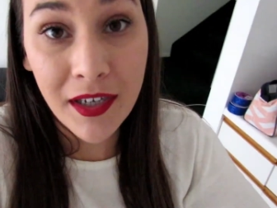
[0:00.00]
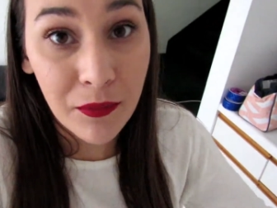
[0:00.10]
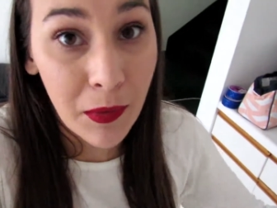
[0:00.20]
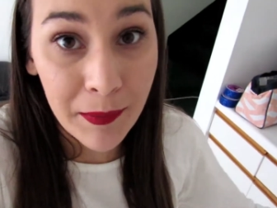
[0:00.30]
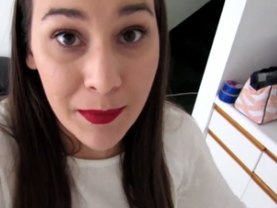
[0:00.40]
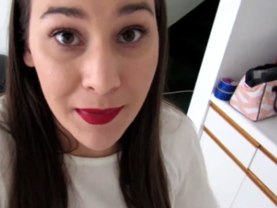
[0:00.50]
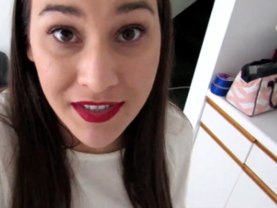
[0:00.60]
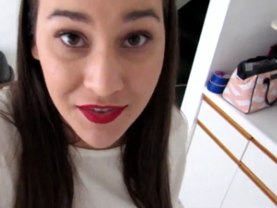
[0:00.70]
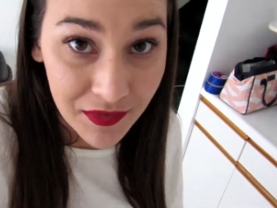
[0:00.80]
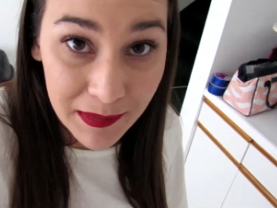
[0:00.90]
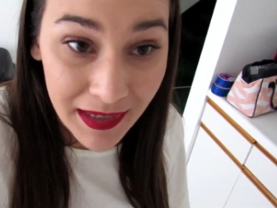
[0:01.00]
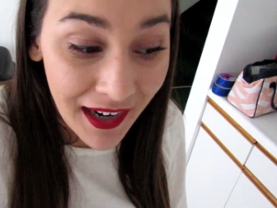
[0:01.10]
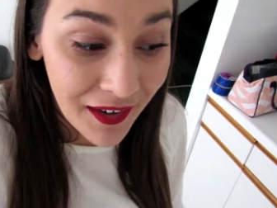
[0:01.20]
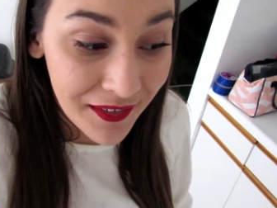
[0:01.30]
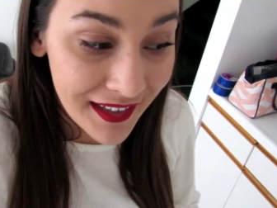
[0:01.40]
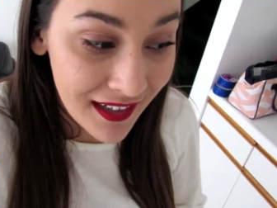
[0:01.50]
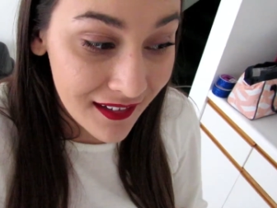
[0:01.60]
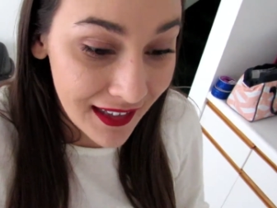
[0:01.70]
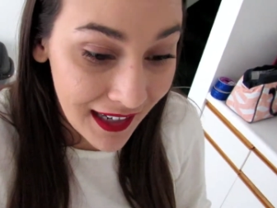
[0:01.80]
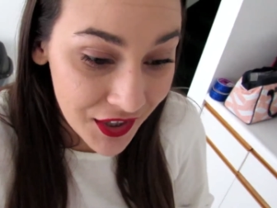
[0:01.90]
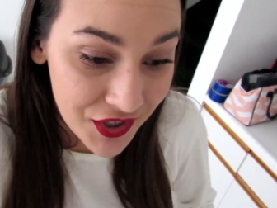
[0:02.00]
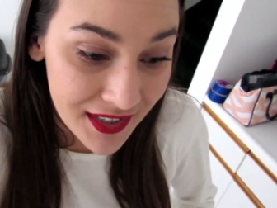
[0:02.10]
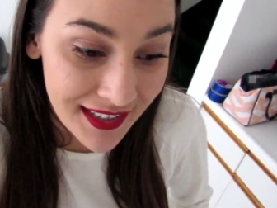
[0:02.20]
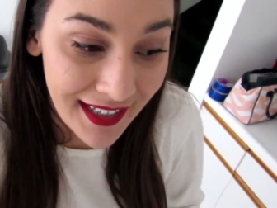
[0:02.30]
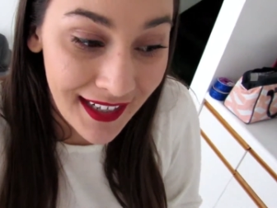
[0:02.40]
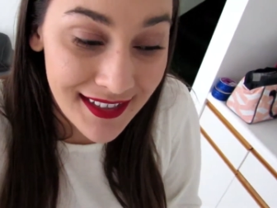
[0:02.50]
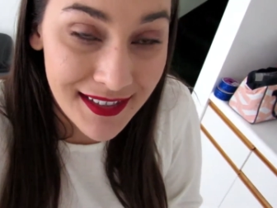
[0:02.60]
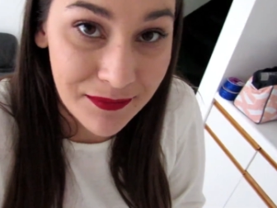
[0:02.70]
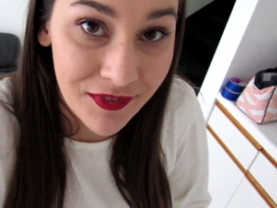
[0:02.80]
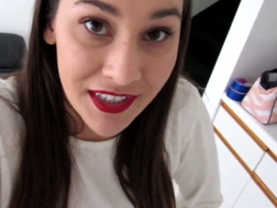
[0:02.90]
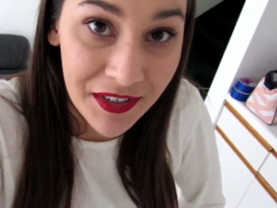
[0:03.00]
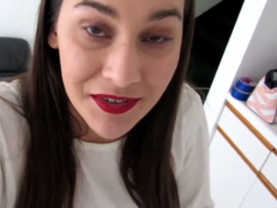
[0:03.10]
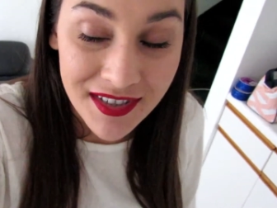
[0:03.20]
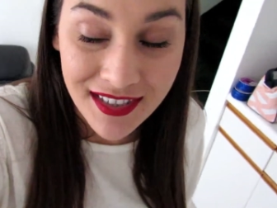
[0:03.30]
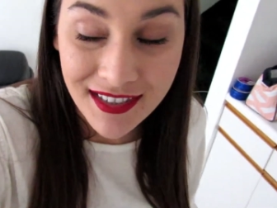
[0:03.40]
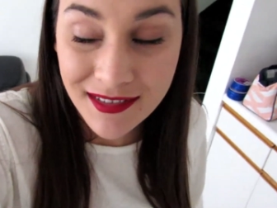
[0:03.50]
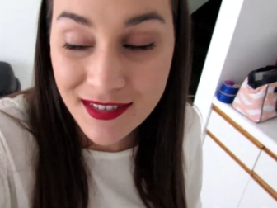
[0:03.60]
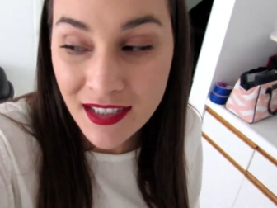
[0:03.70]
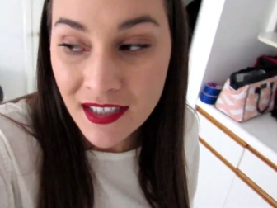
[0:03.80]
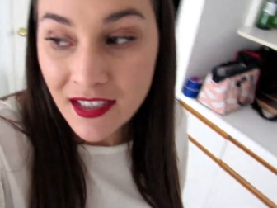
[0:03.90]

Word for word: it won't be months from now that I'll actually get some videos in.